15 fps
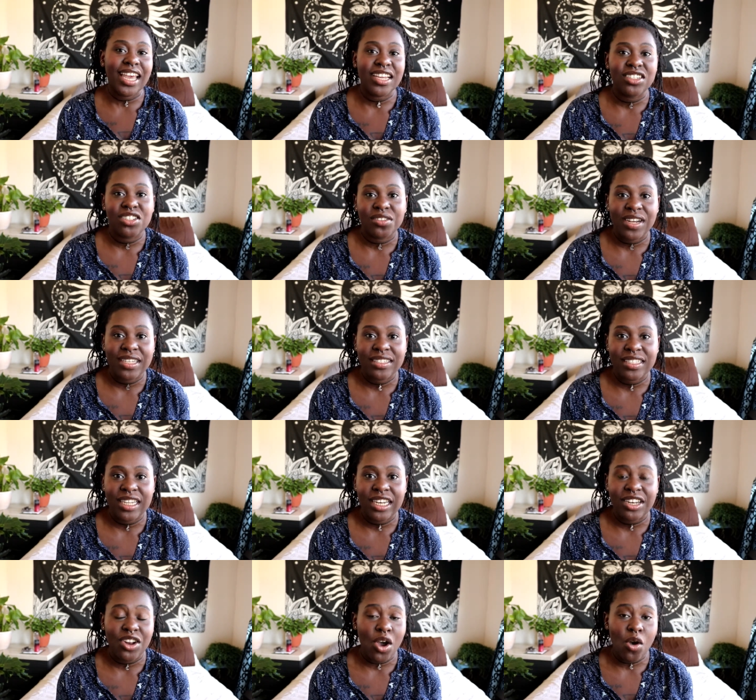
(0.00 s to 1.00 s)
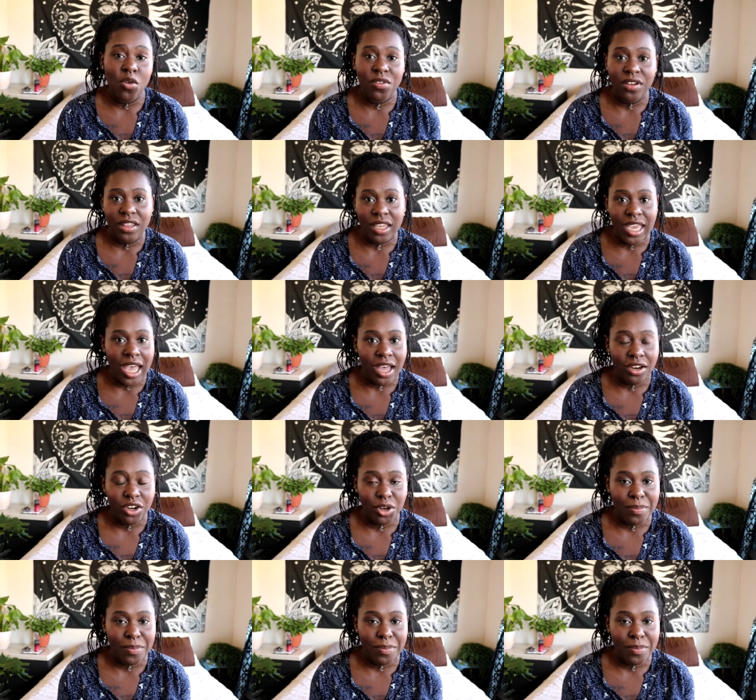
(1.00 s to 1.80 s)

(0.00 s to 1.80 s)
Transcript: interested in over-the-counter